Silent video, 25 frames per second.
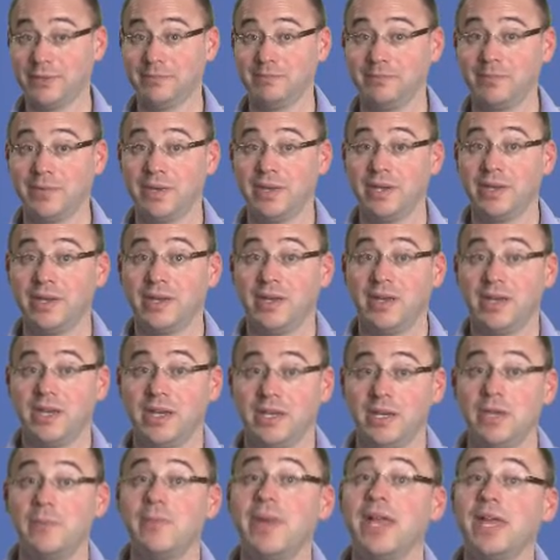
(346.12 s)
it.
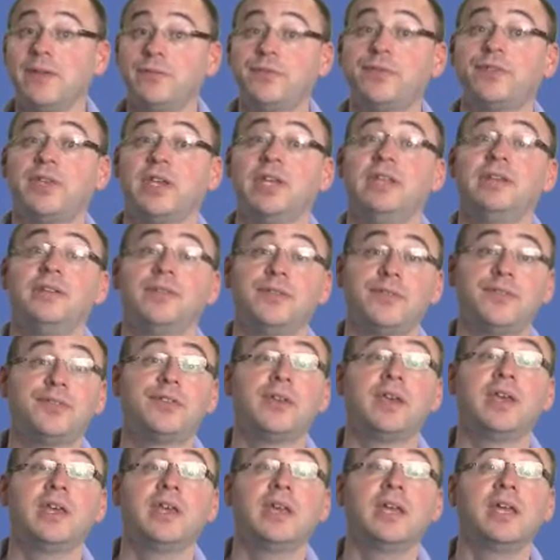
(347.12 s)
You may have seen the
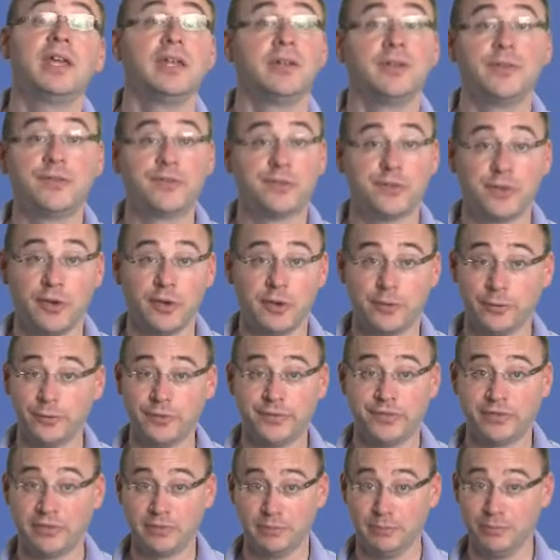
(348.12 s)
C in a circle
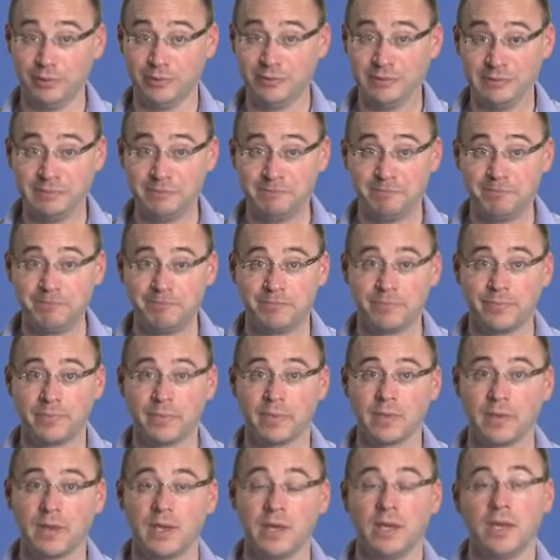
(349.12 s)
symbol.
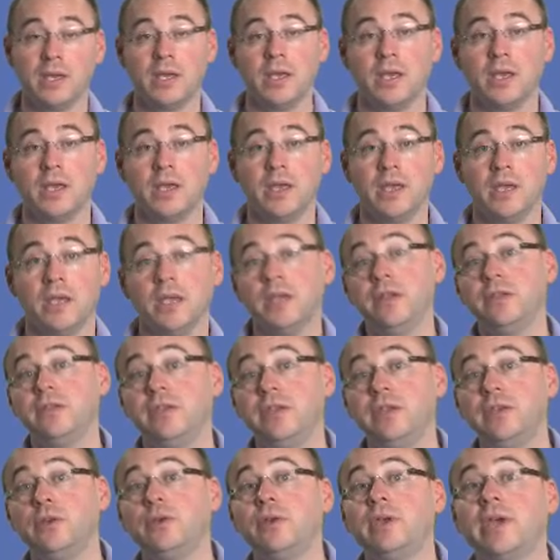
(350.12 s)
In
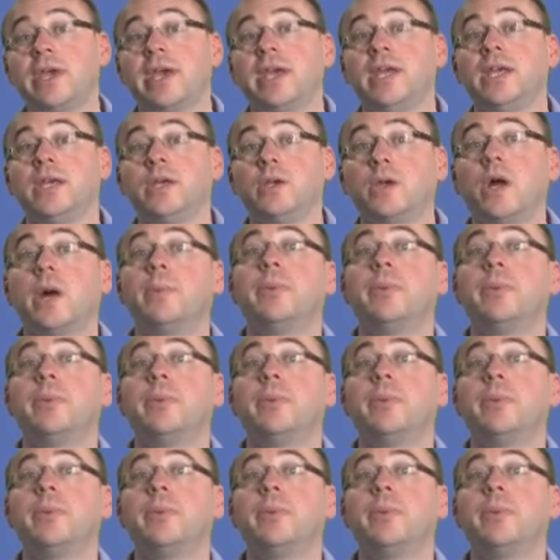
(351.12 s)
the UK,